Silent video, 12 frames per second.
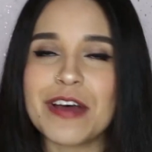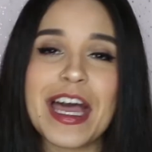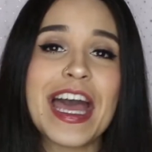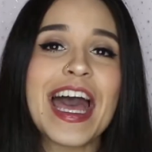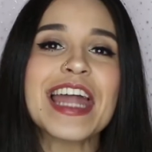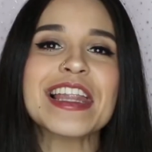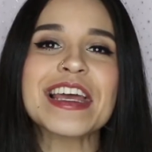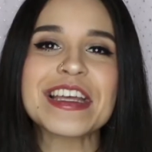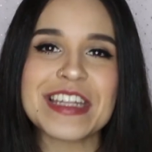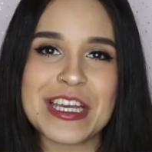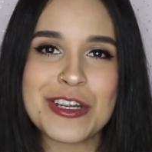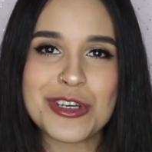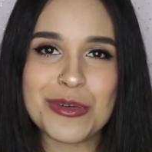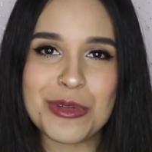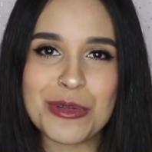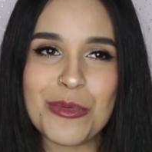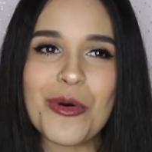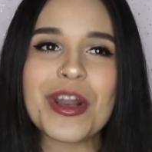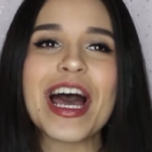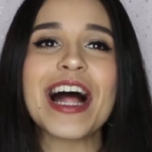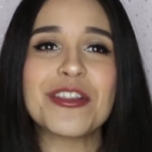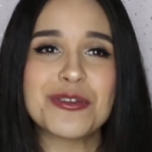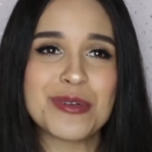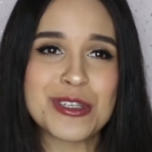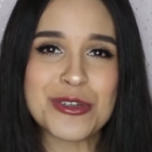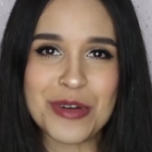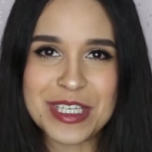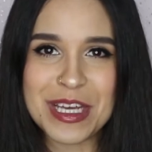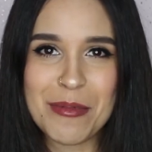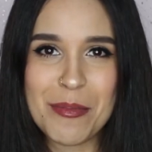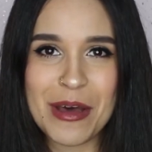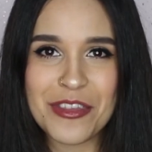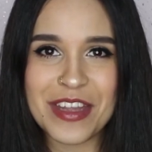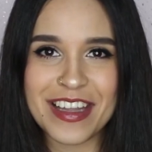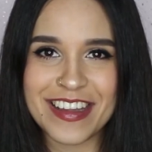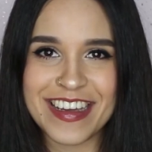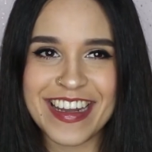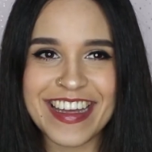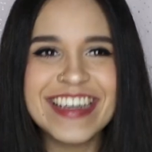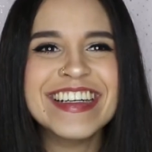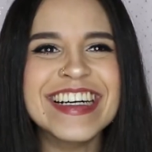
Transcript: I had like an issue with the water. I'll do a story time about that later.